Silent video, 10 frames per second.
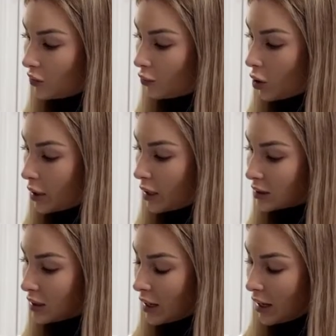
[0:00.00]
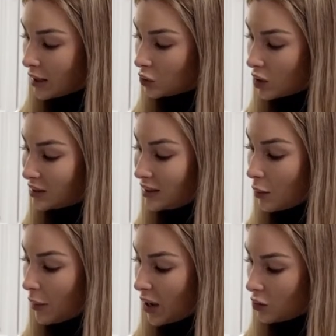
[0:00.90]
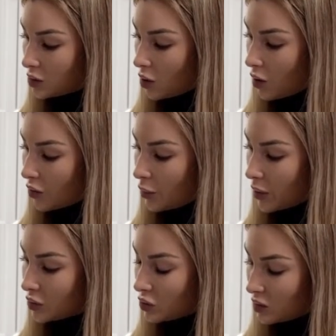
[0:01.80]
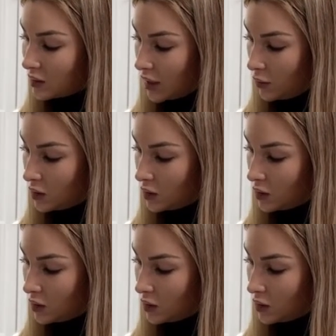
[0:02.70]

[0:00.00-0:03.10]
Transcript: of product, as well as the amount. All the bumps are the same